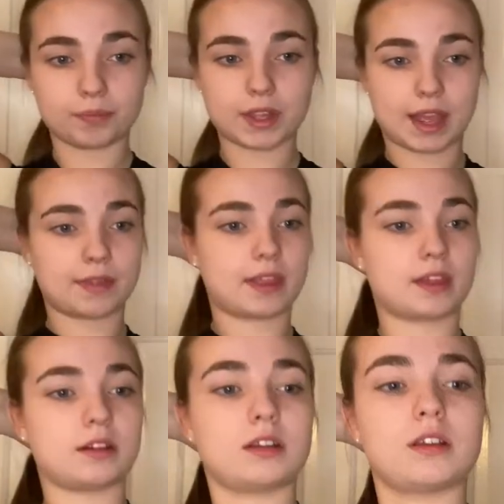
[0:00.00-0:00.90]
And
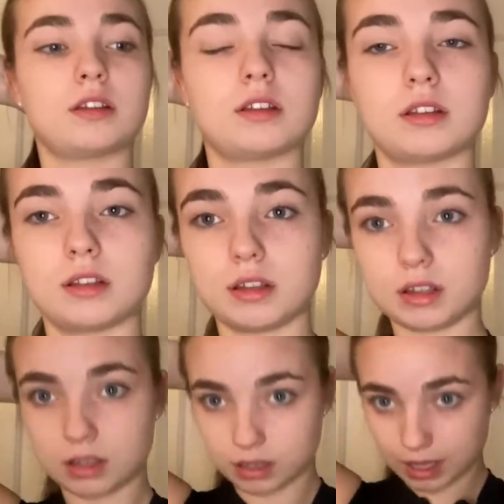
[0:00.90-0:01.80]
then
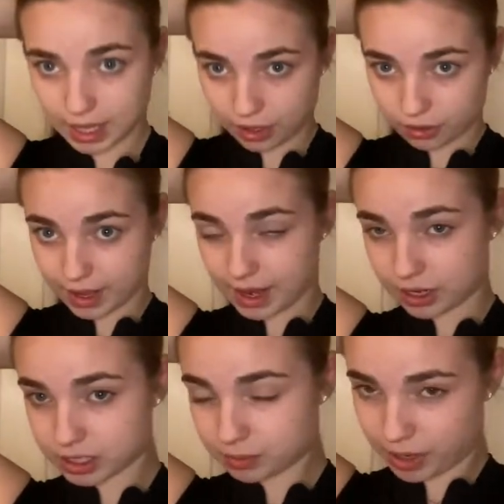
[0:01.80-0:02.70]
I'll
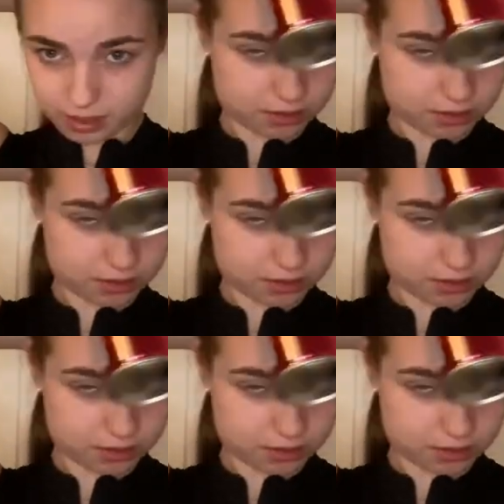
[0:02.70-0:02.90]
hairspray.